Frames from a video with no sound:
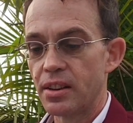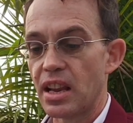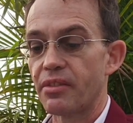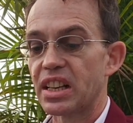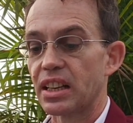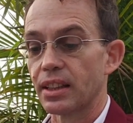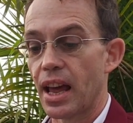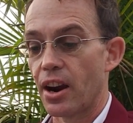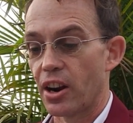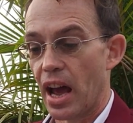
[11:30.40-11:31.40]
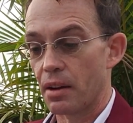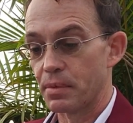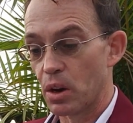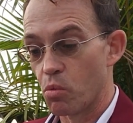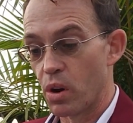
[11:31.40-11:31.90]
Devin glared at
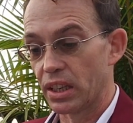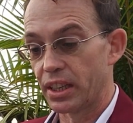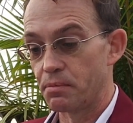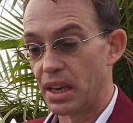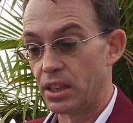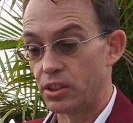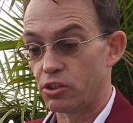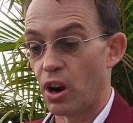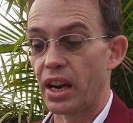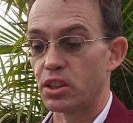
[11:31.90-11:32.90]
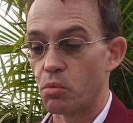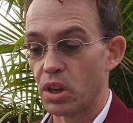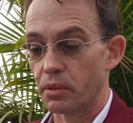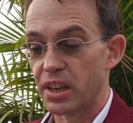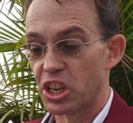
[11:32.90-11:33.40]
me, trying to
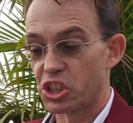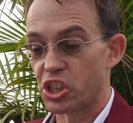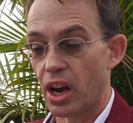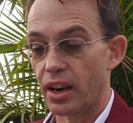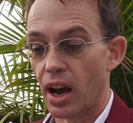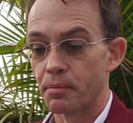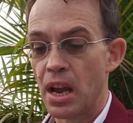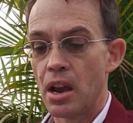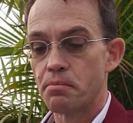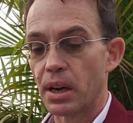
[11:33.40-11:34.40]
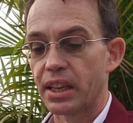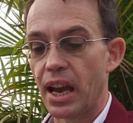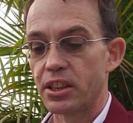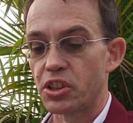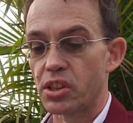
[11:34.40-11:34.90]
will me to shut up, but
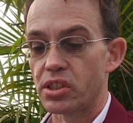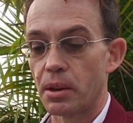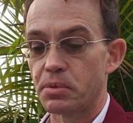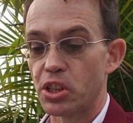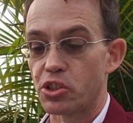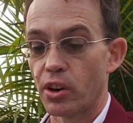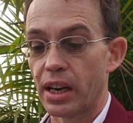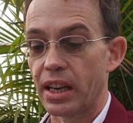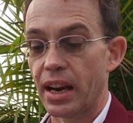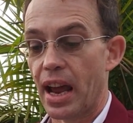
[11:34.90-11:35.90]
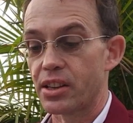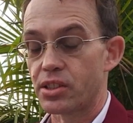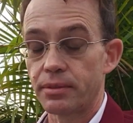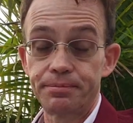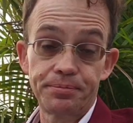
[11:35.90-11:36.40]
Ken just sipped his drink and
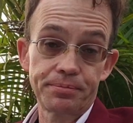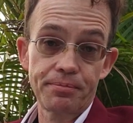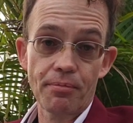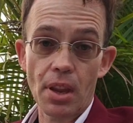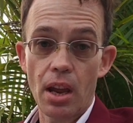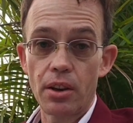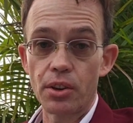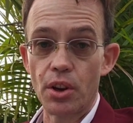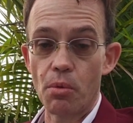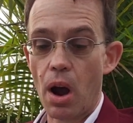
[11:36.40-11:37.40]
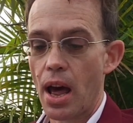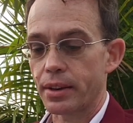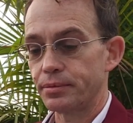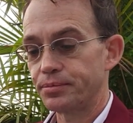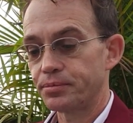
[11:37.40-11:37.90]
asked, "Do what?"
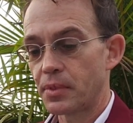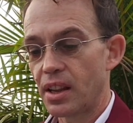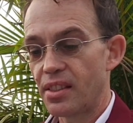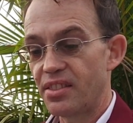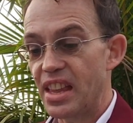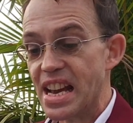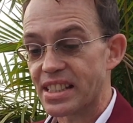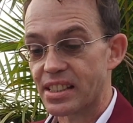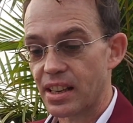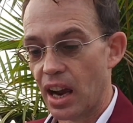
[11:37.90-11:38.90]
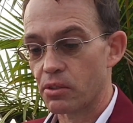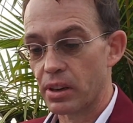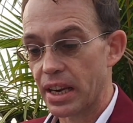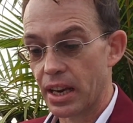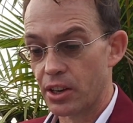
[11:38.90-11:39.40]
"This," I
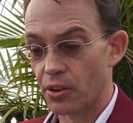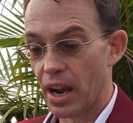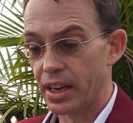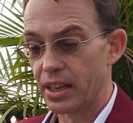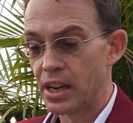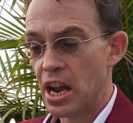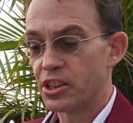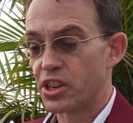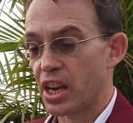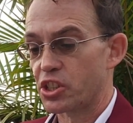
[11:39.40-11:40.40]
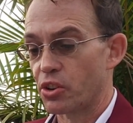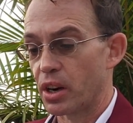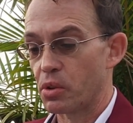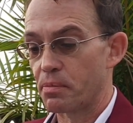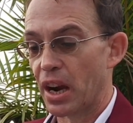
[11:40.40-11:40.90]
reiterated,
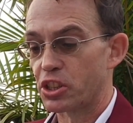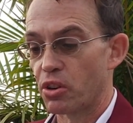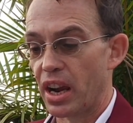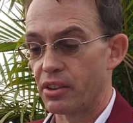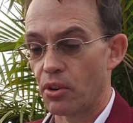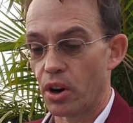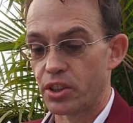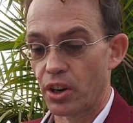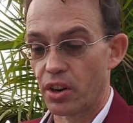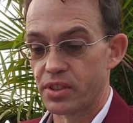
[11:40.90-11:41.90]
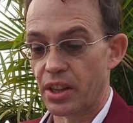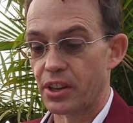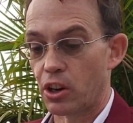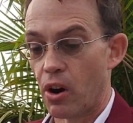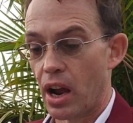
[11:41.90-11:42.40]
gesturing with my tray of hors d'oeuvres at
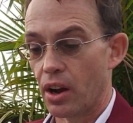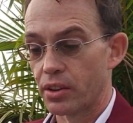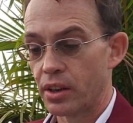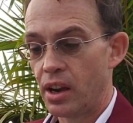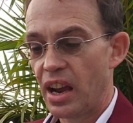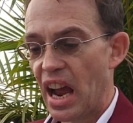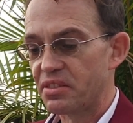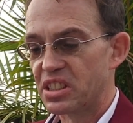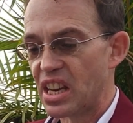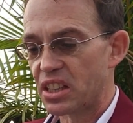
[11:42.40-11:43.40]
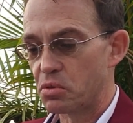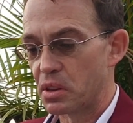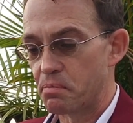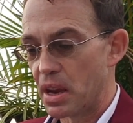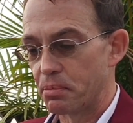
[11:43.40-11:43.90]
the crowd. "Have sex
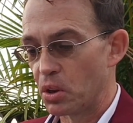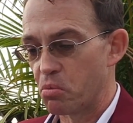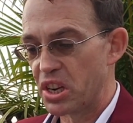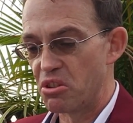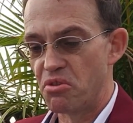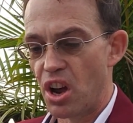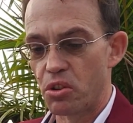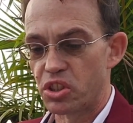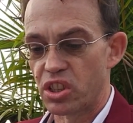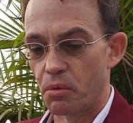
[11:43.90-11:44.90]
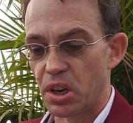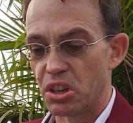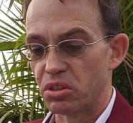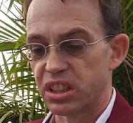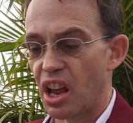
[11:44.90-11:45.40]
with people when you know someone
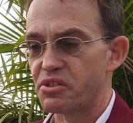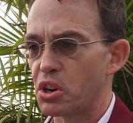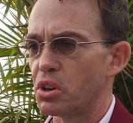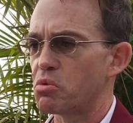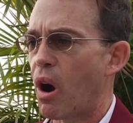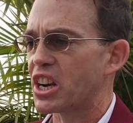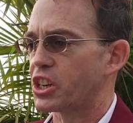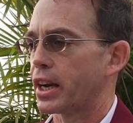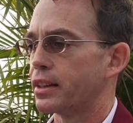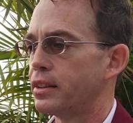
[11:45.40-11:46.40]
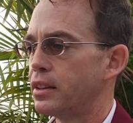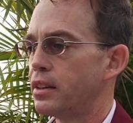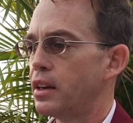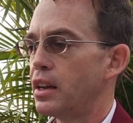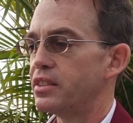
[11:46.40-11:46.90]
who loves you is watching."
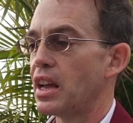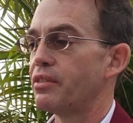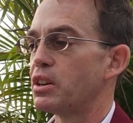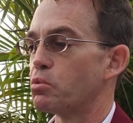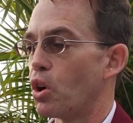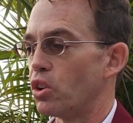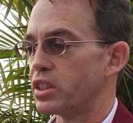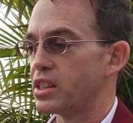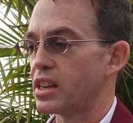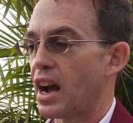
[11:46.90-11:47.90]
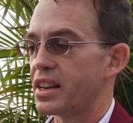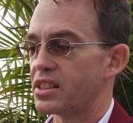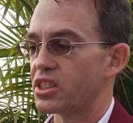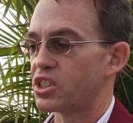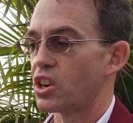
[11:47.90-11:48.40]
Devin rolled his eyes
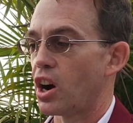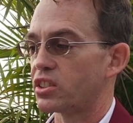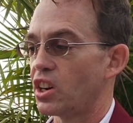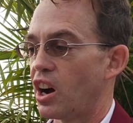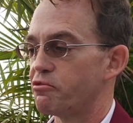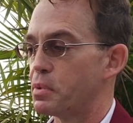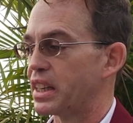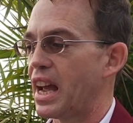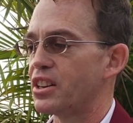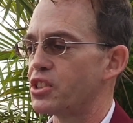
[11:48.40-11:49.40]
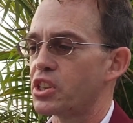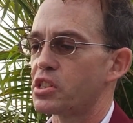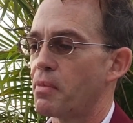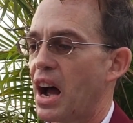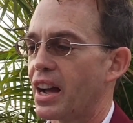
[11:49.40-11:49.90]
and stalked off, but Ken just
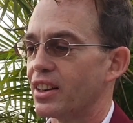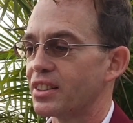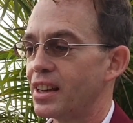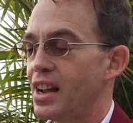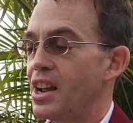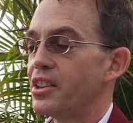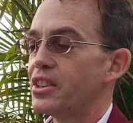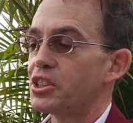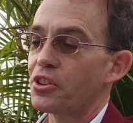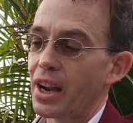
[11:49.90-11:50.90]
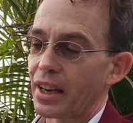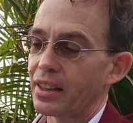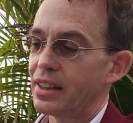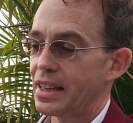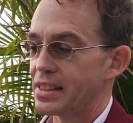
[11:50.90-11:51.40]
smiled. "The trick,"
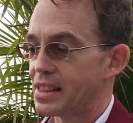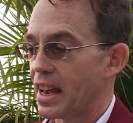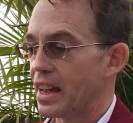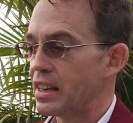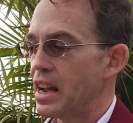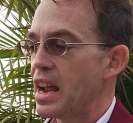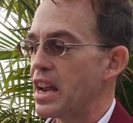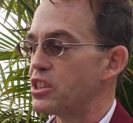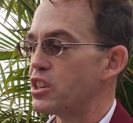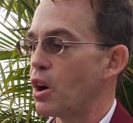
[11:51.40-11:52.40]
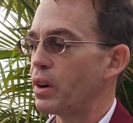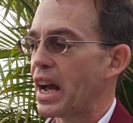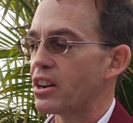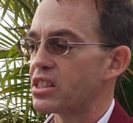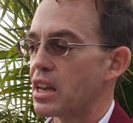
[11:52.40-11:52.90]
he said, "is knowing
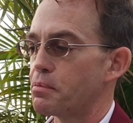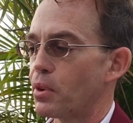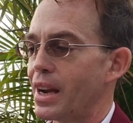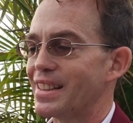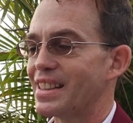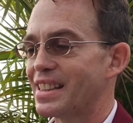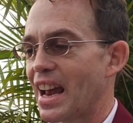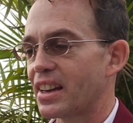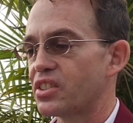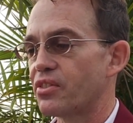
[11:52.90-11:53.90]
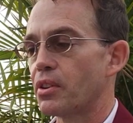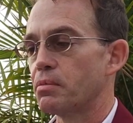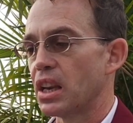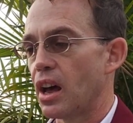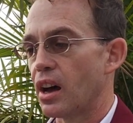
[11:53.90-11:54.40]
how to separate sex from
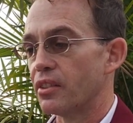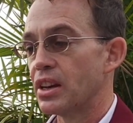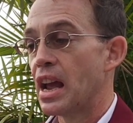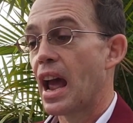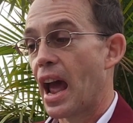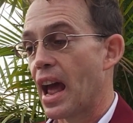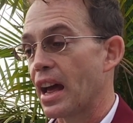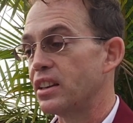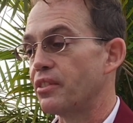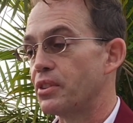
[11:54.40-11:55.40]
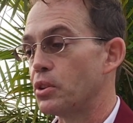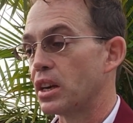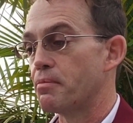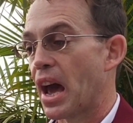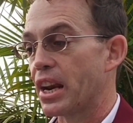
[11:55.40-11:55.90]
love, and, if you
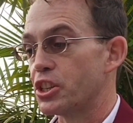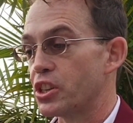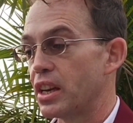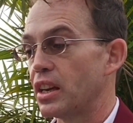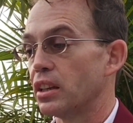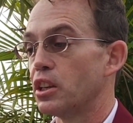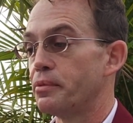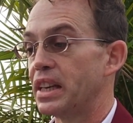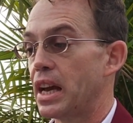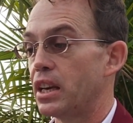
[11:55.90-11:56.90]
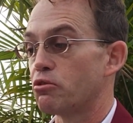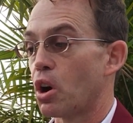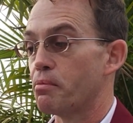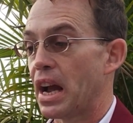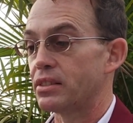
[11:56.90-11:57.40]
can manage it, eliminating
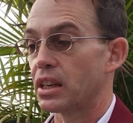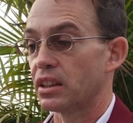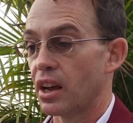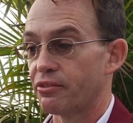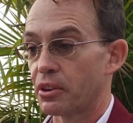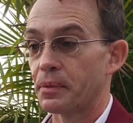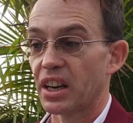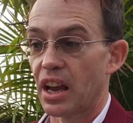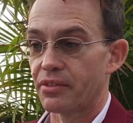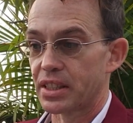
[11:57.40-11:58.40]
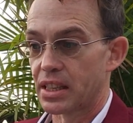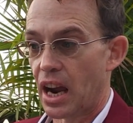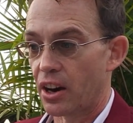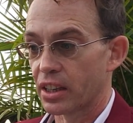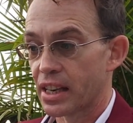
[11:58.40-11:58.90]
romantic love from your life
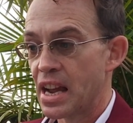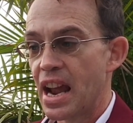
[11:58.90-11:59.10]
entirely.